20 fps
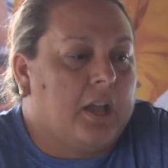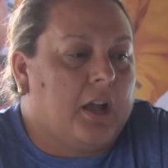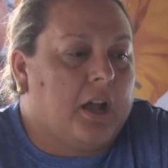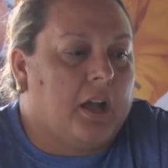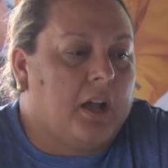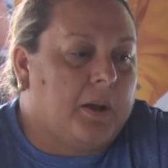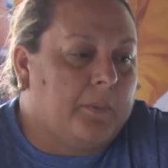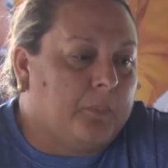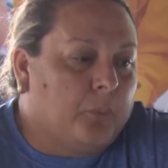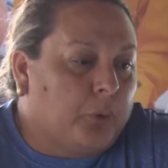
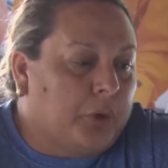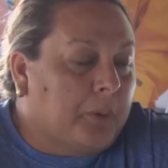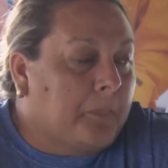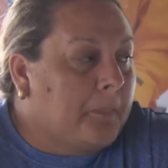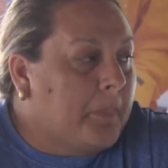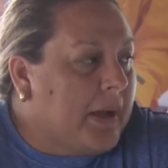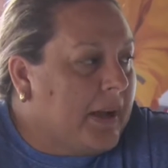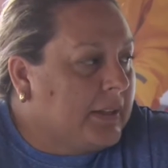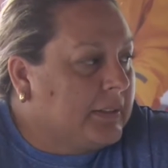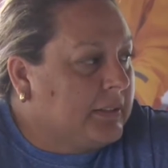where
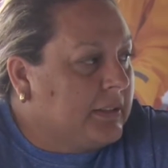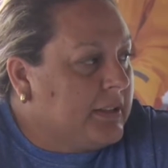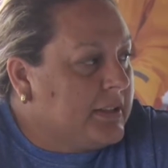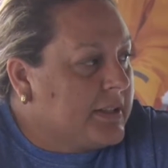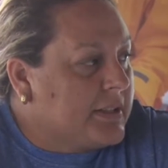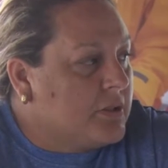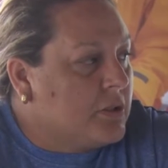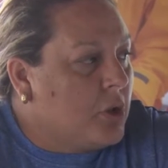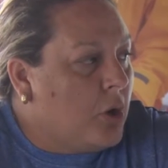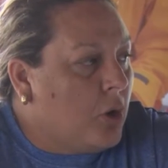PACT
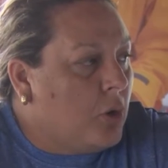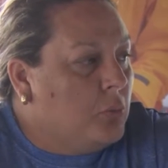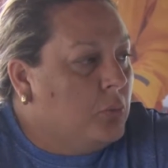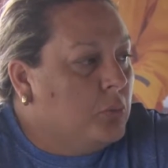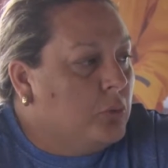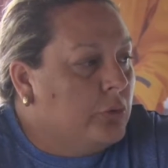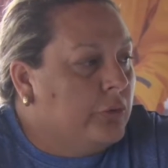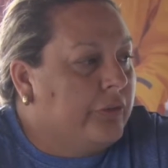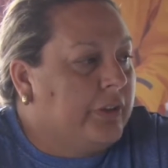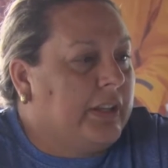is now
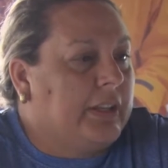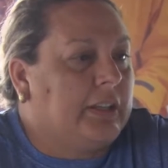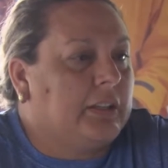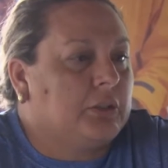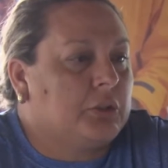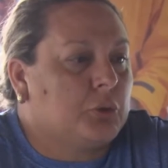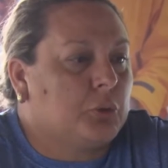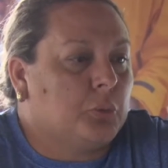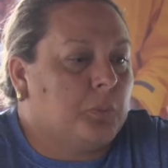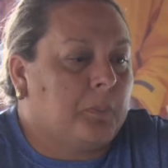
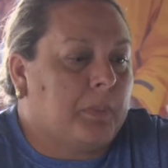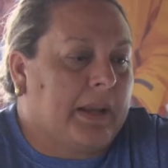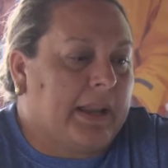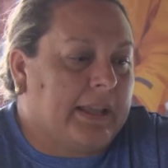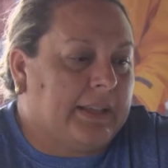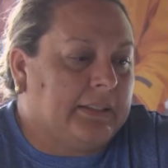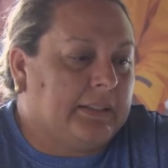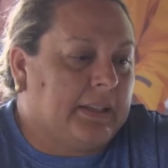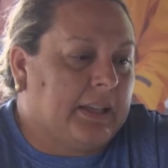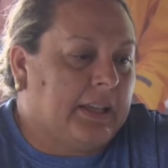moving to
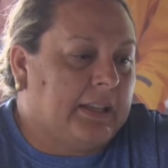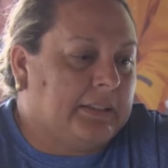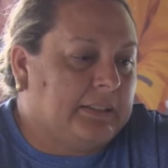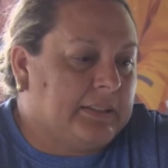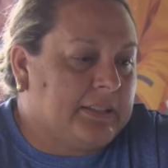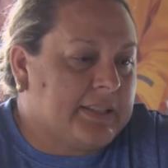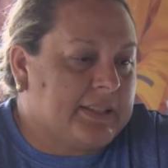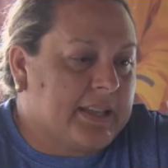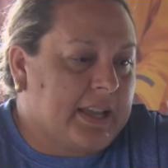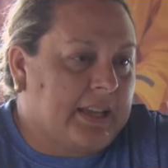plan
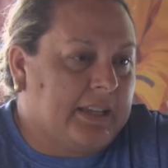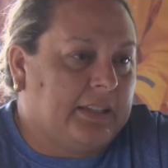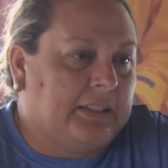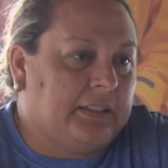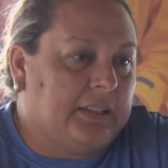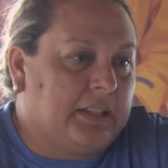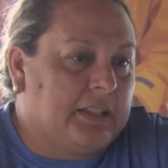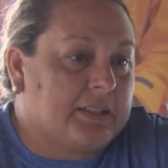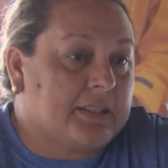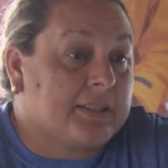and
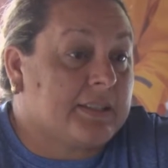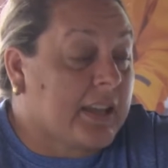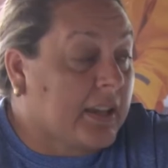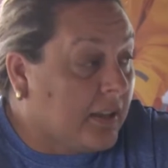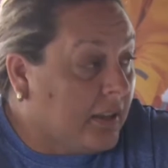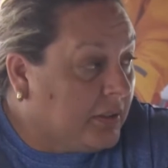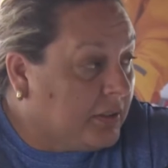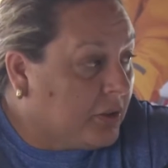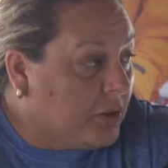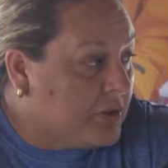design its
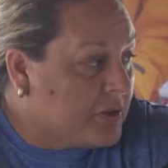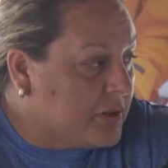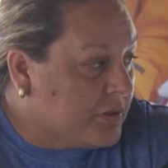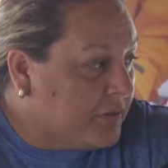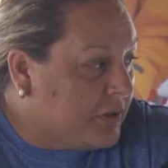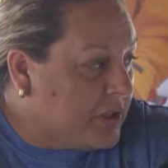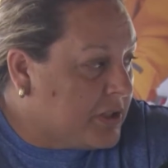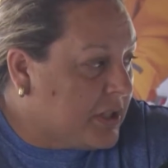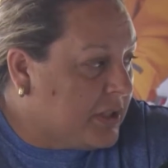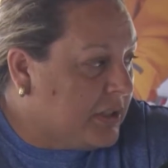second
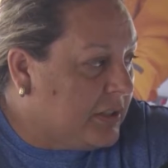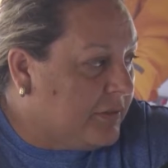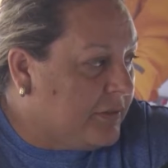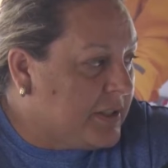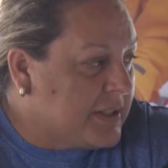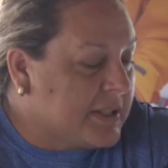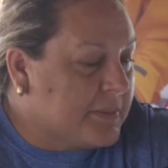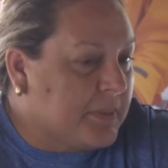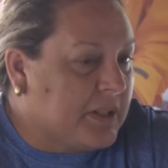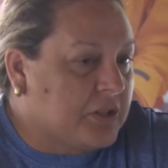conservation
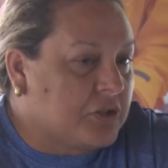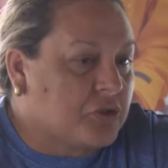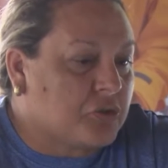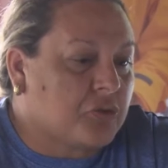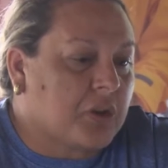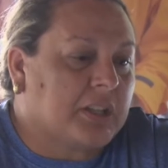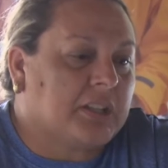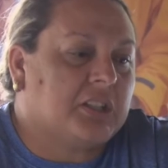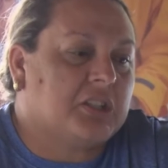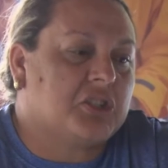investment
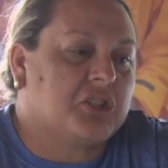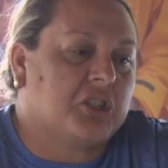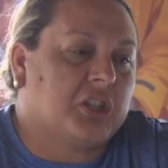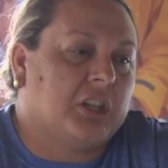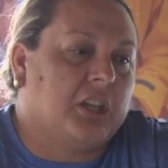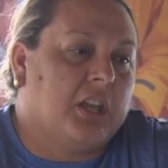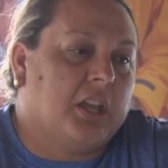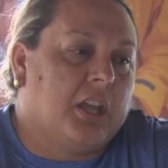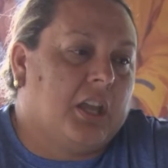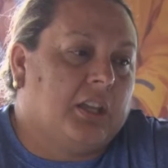
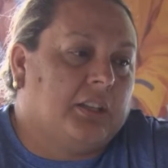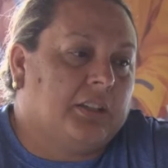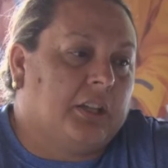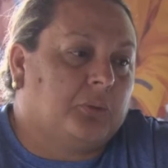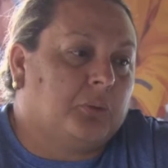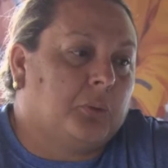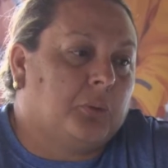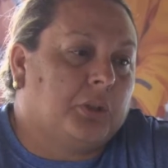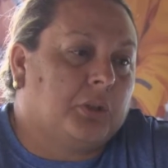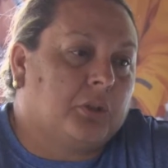strategy,
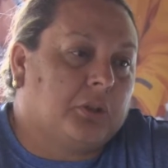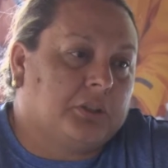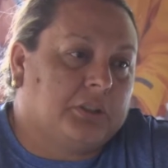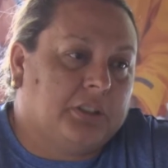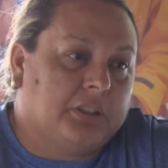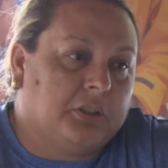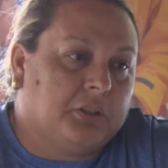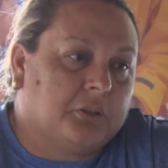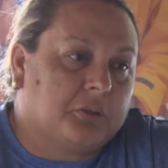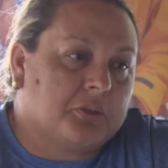that we will
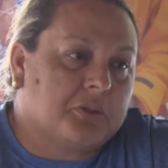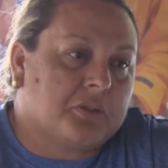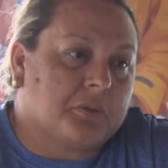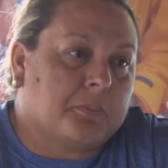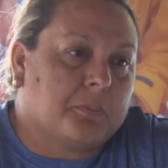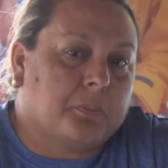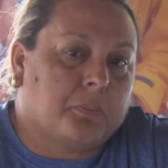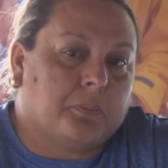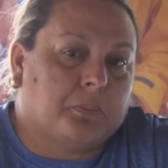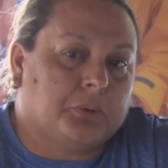continue
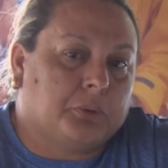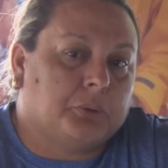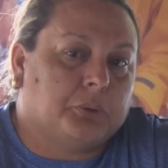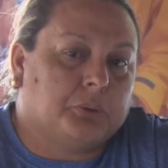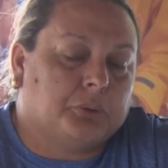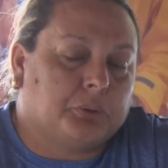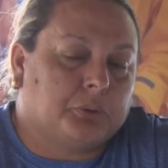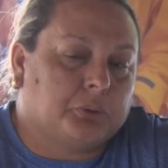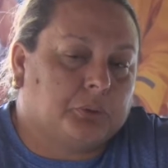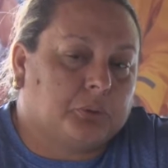
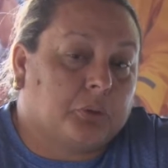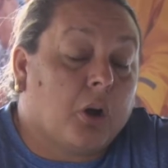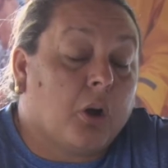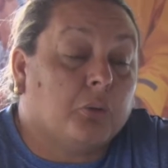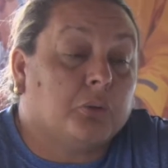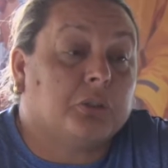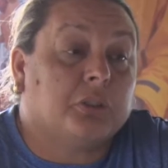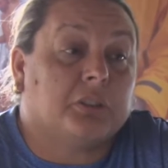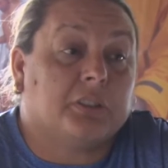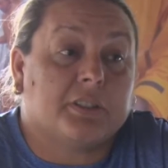to
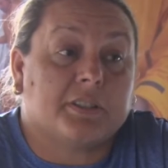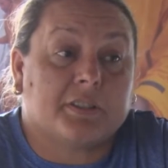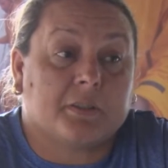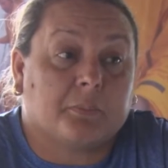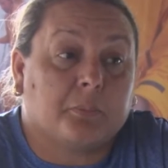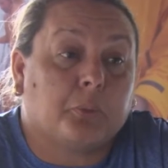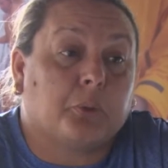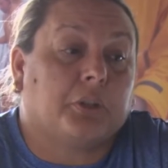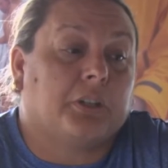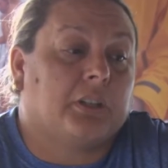count on the
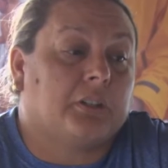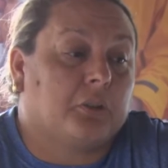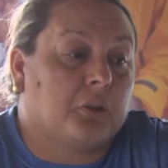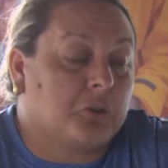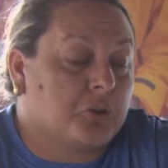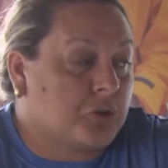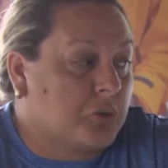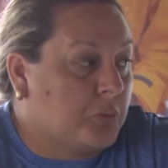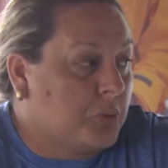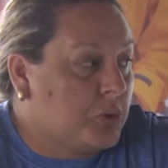support and
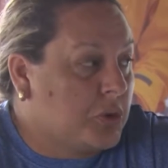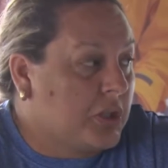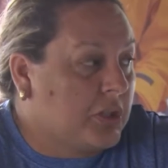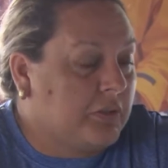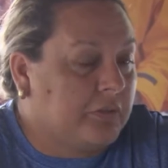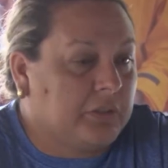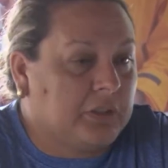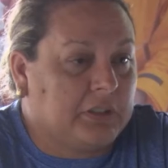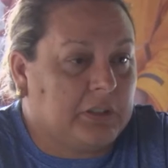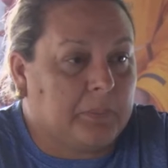contribution
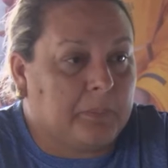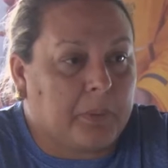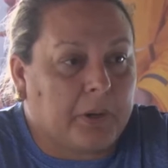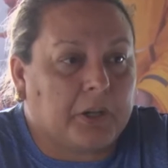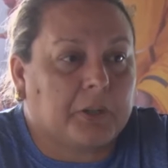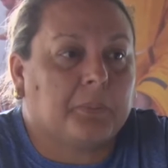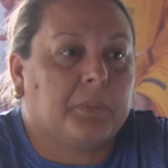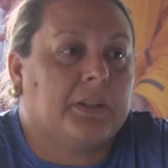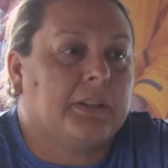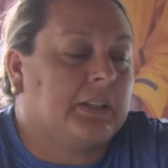of the
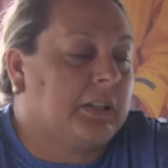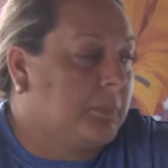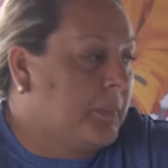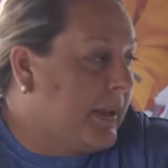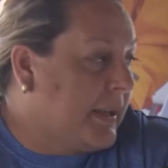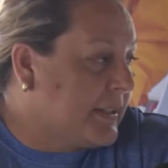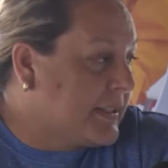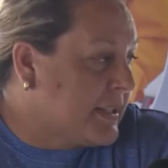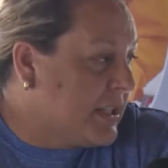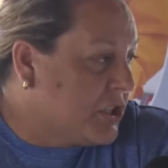department and
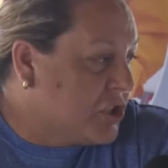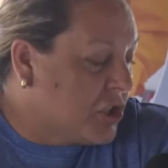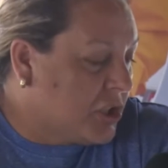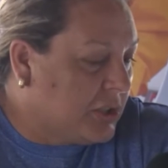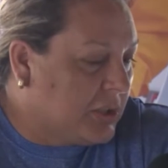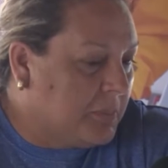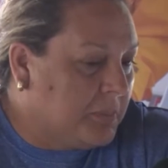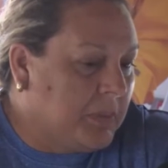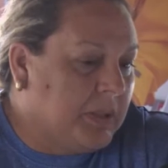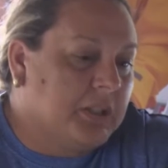by
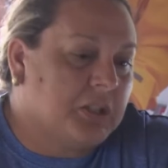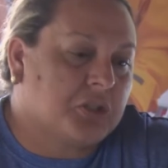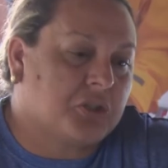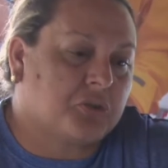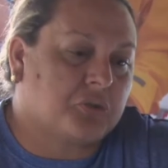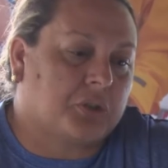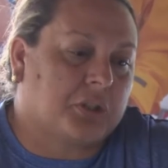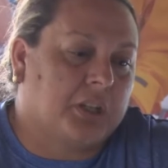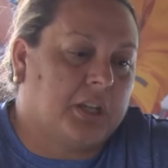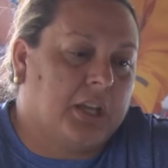extension the
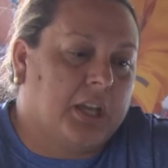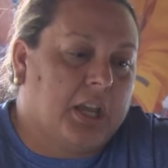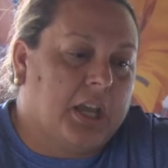ministry